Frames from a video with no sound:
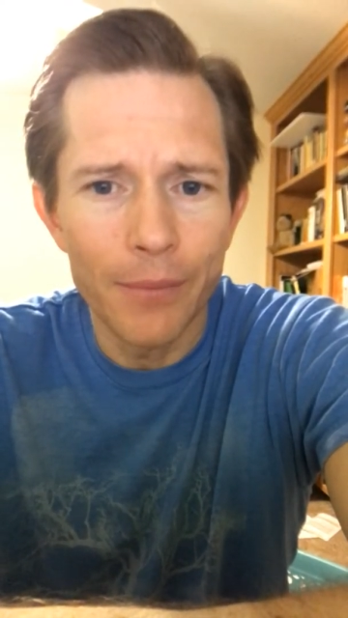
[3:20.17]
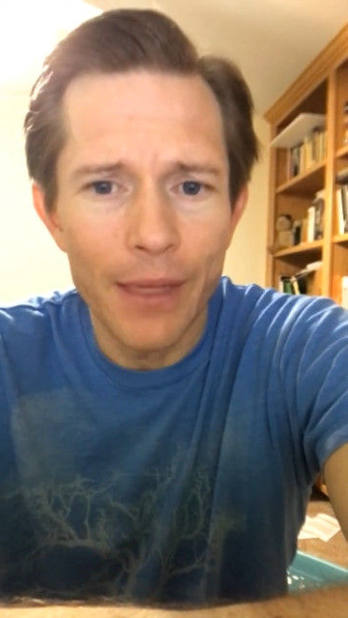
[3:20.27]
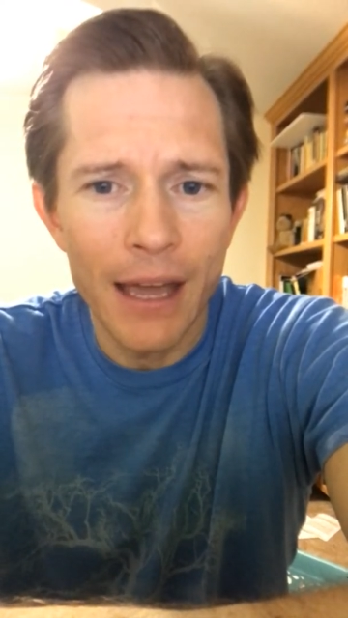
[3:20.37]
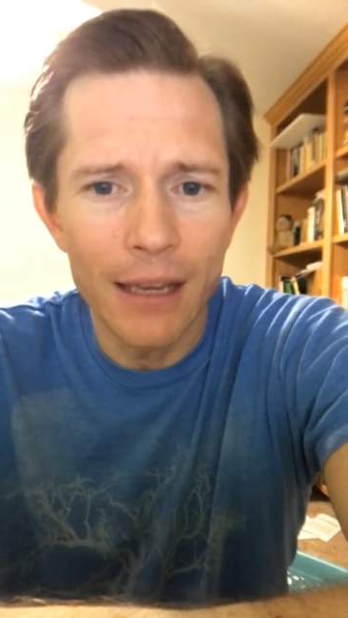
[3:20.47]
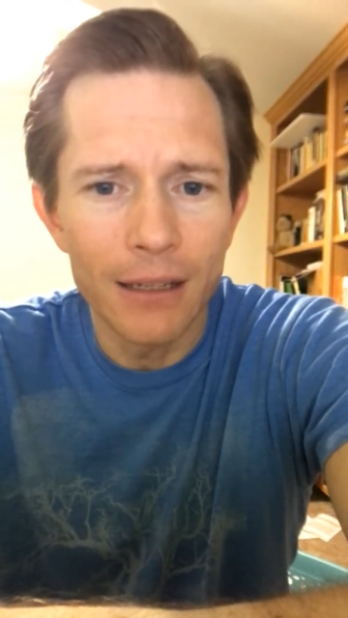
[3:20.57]

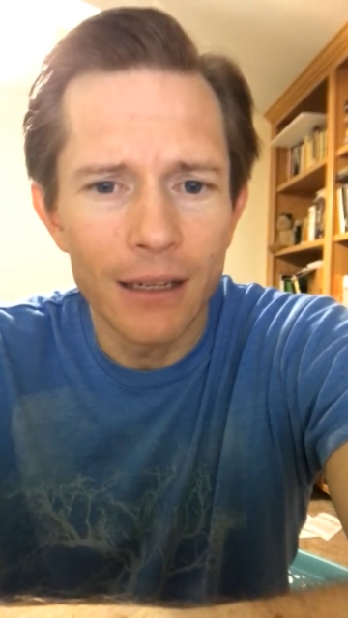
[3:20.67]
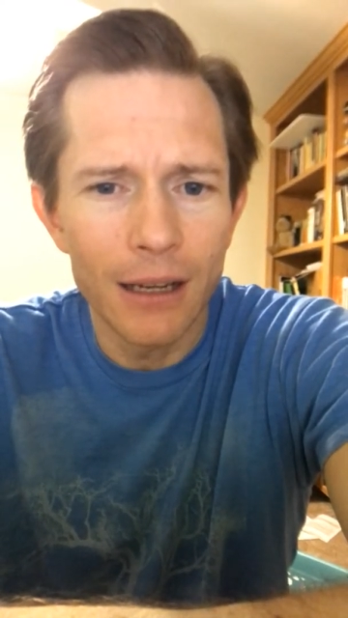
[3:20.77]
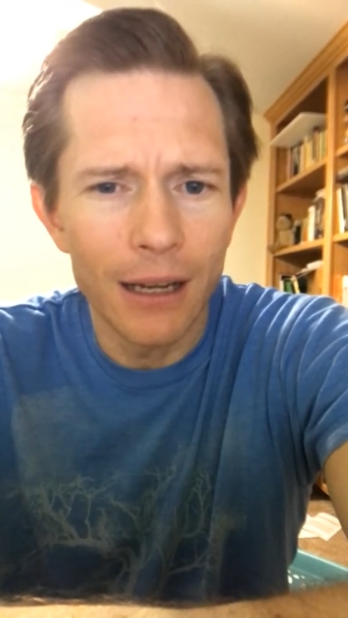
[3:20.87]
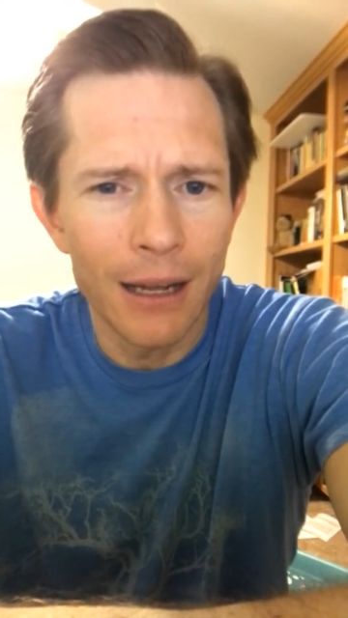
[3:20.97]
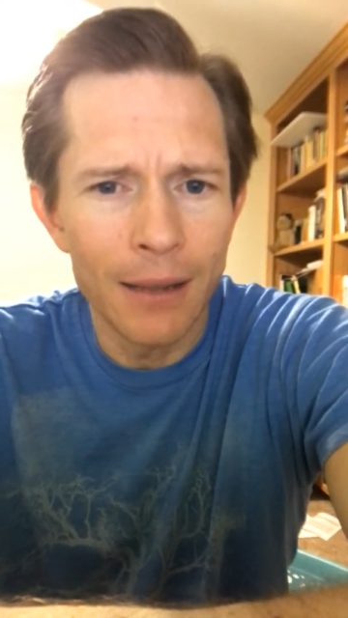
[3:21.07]
that
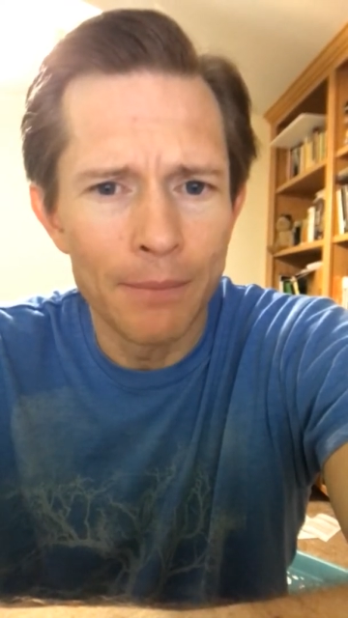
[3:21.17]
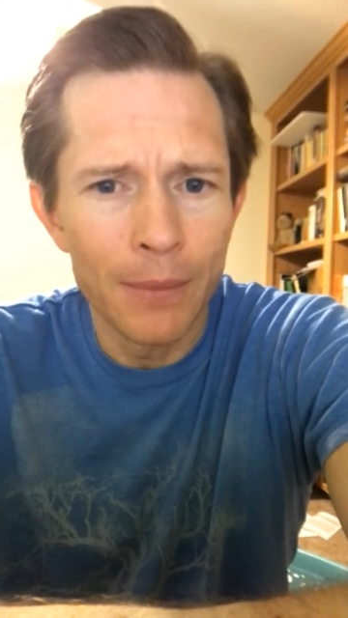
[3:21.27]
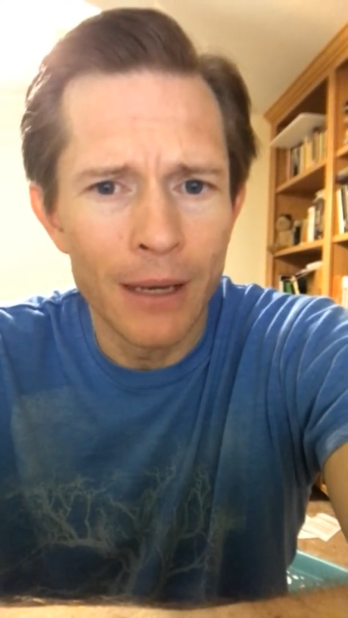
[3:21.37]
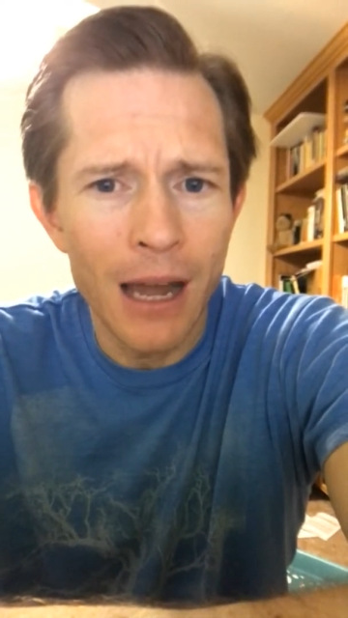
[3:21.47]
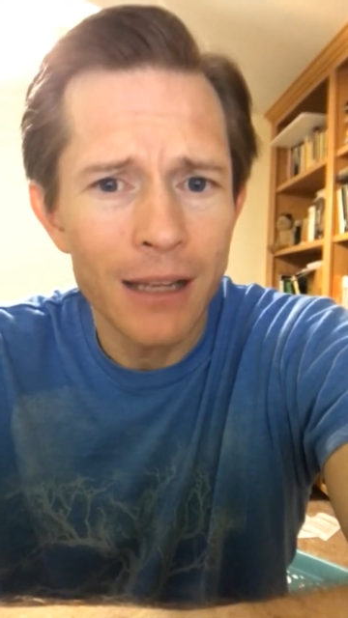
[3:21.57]

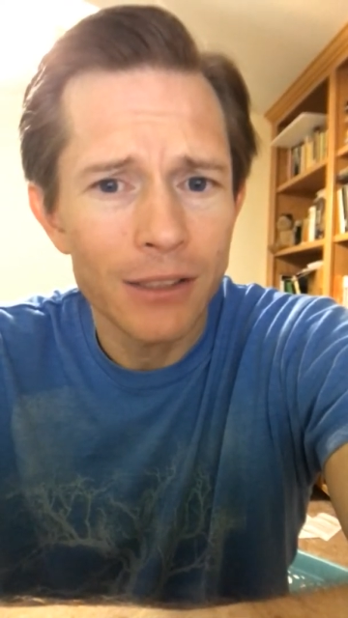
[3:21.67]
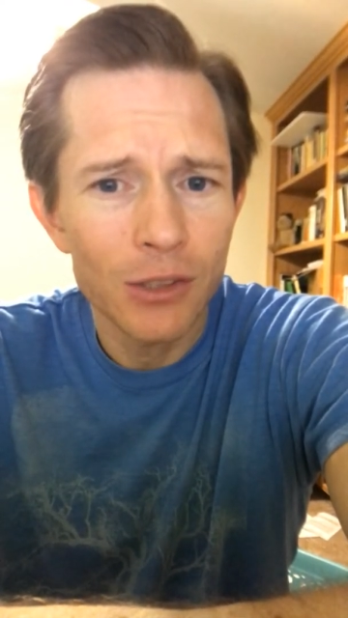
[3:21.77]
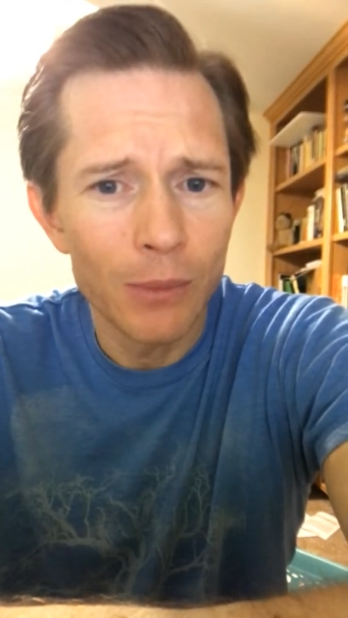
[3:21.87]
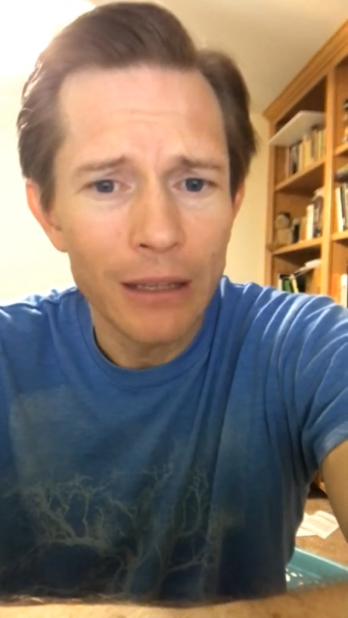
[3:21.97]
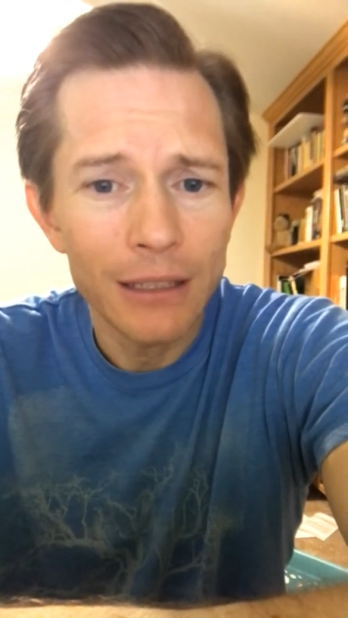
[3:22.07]
I'm not
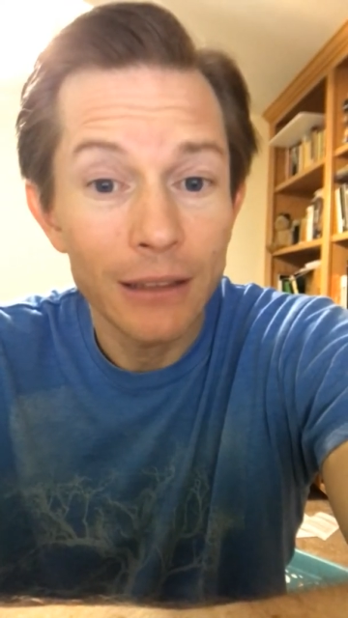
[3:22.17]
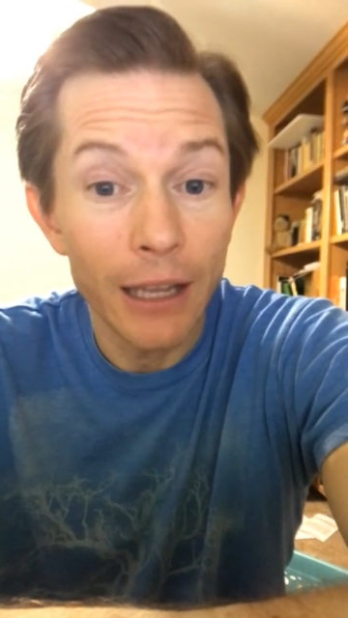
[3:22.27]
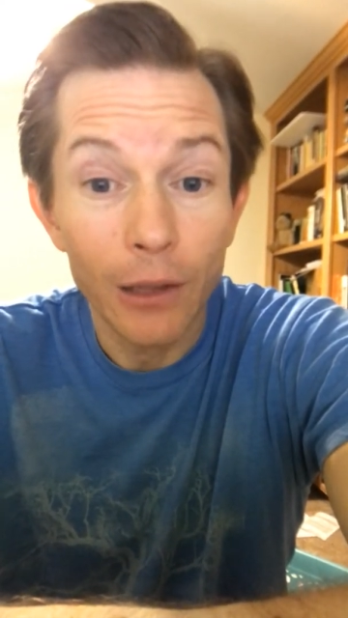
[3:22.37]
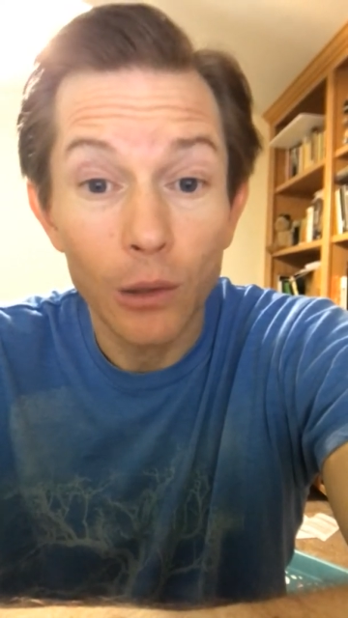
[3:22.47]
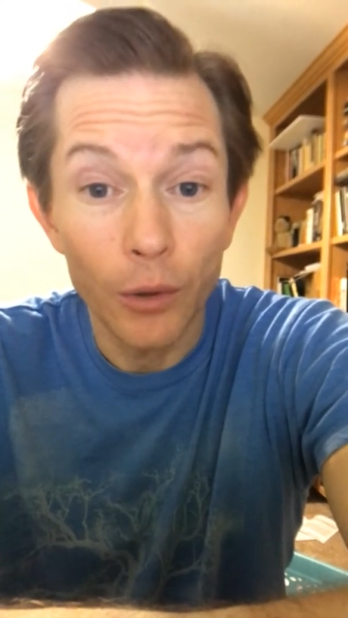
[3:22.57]
smelling
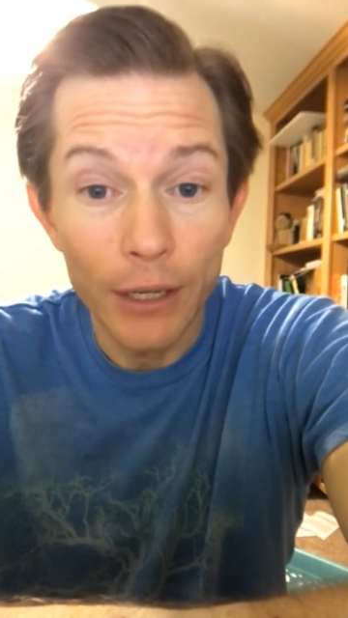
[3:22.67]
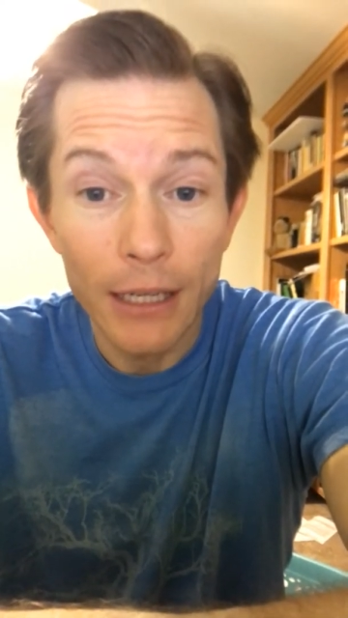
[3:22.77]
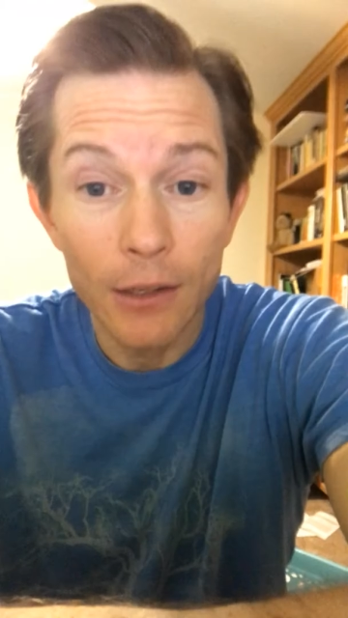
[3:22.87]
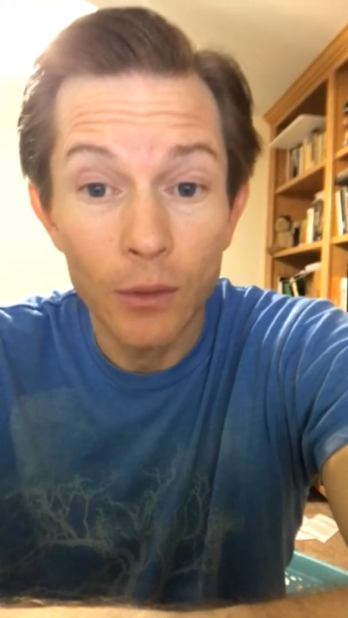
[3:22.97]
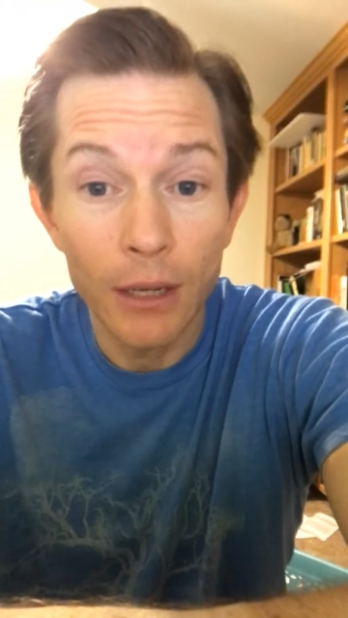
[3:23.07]
like
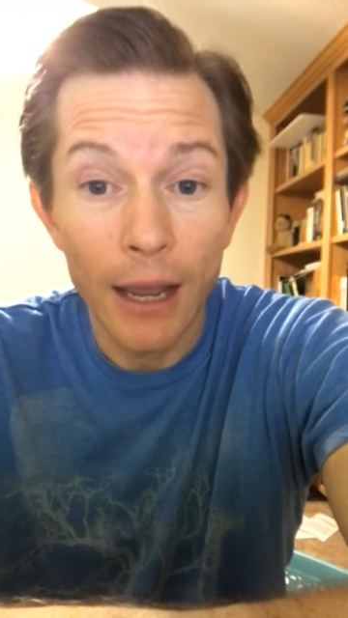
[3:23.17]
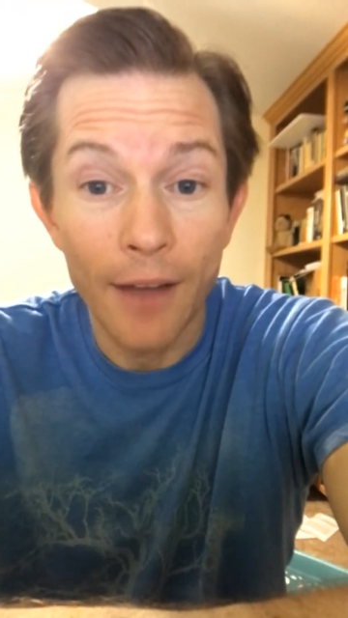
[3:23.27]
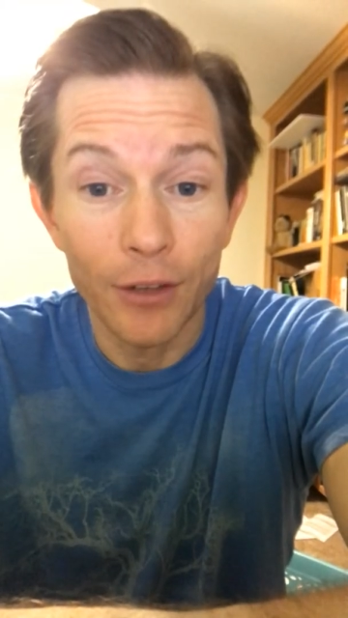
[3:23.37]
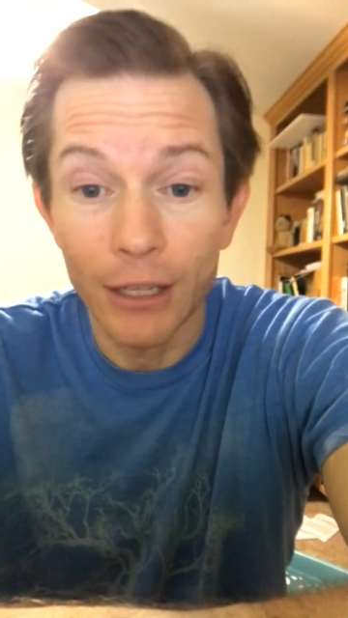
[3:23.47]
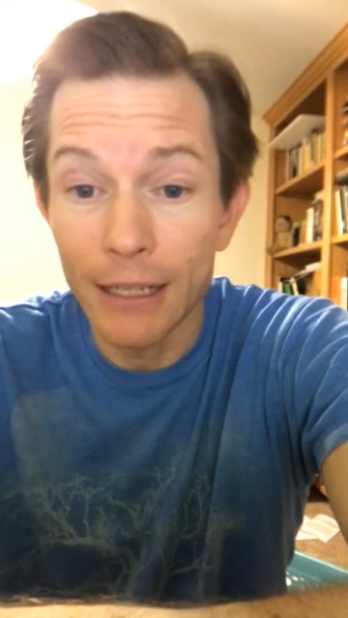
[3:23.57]
chlorine
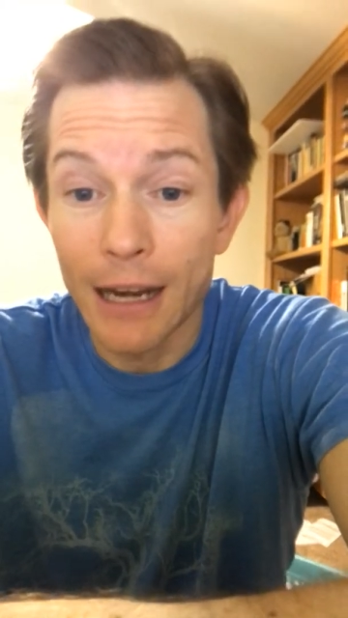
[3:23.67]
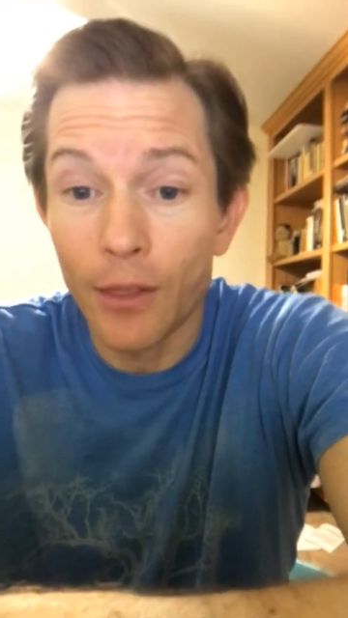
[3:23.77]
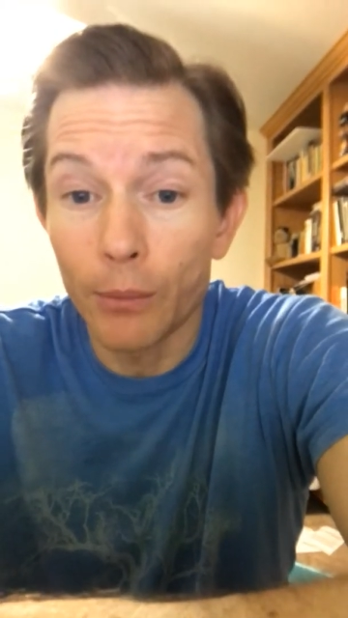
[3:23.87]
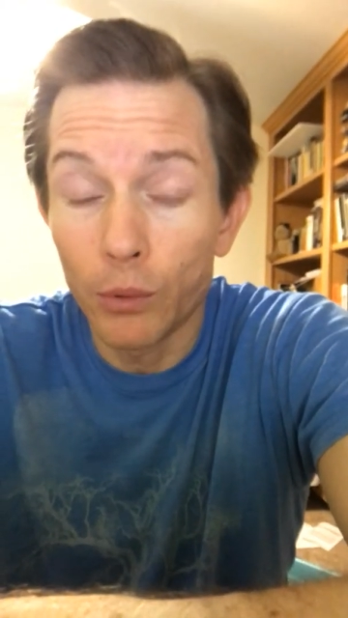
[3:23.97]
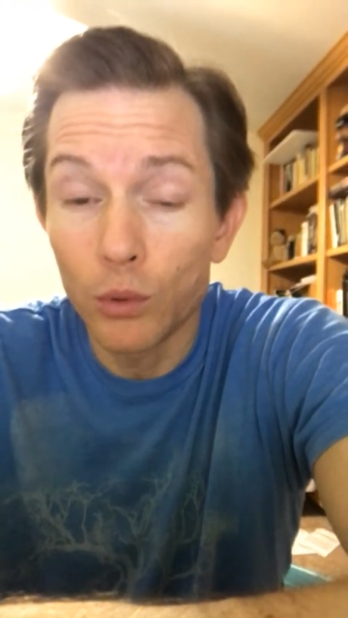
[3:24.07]
after getting out
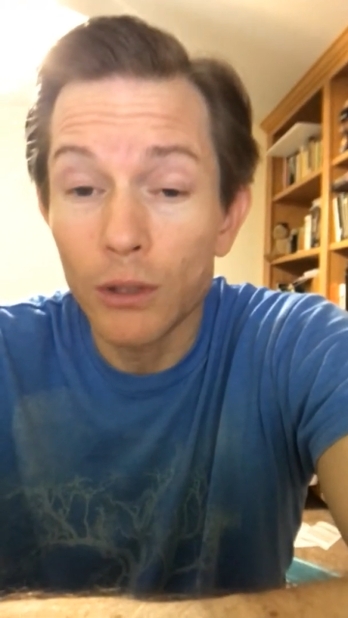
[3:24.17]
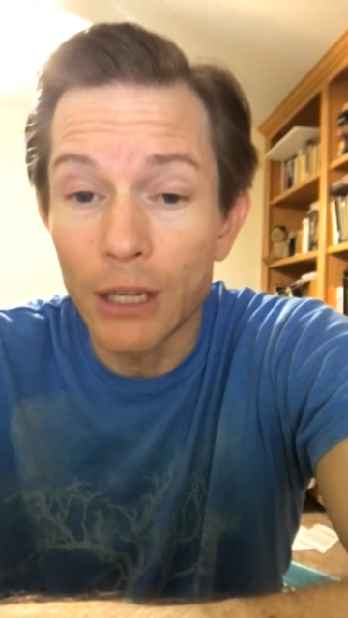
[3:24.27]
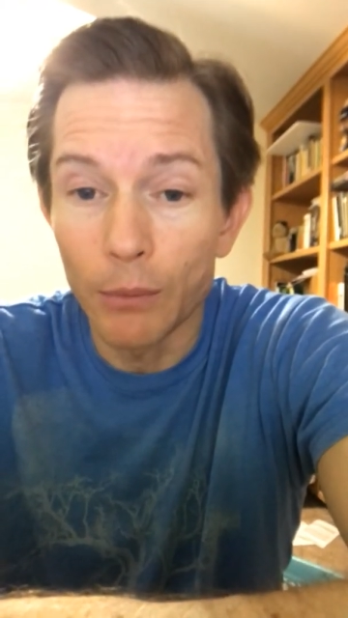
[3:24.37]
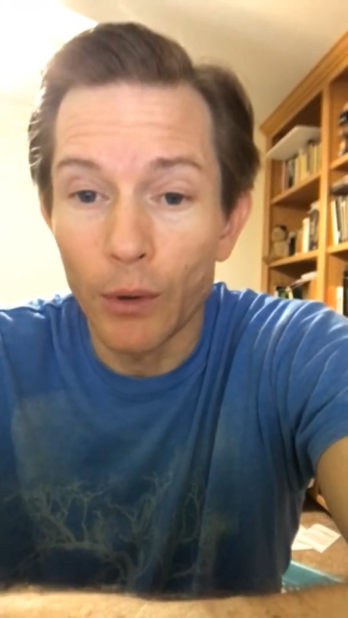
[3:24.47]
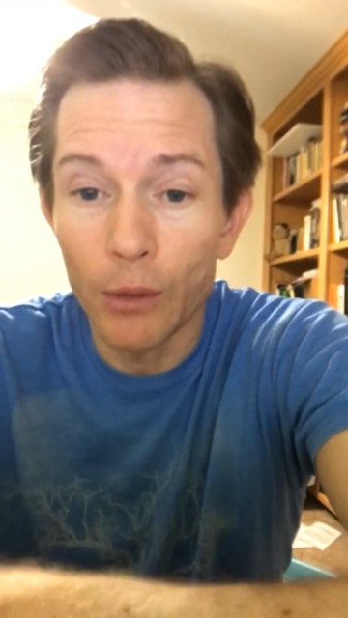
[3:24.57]
of the pool
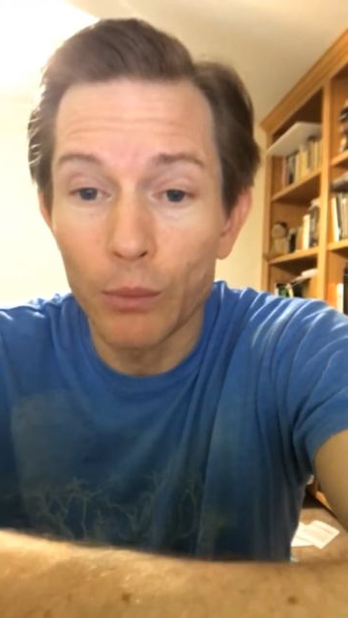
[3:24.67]
anymore.